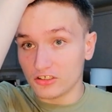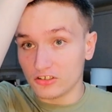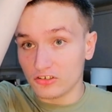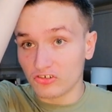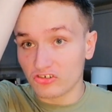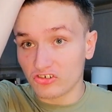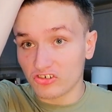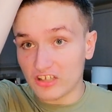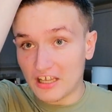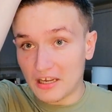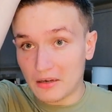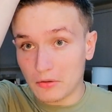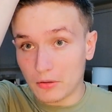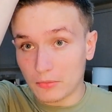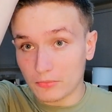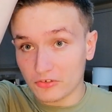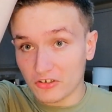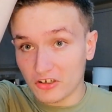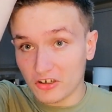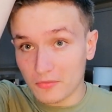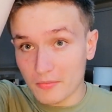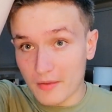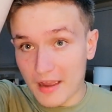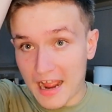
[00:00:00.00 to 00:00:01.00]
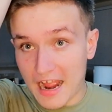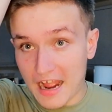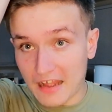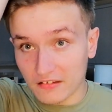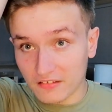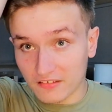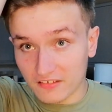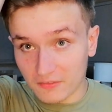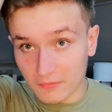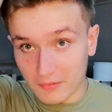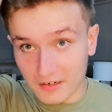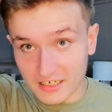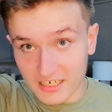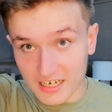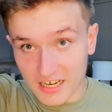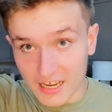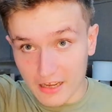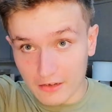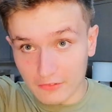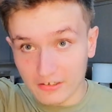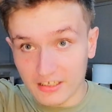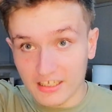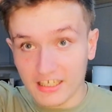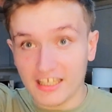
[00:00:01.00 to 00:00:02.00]
Just like what I'm doing with my hands right
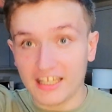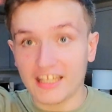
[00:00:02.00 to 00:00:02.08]
now.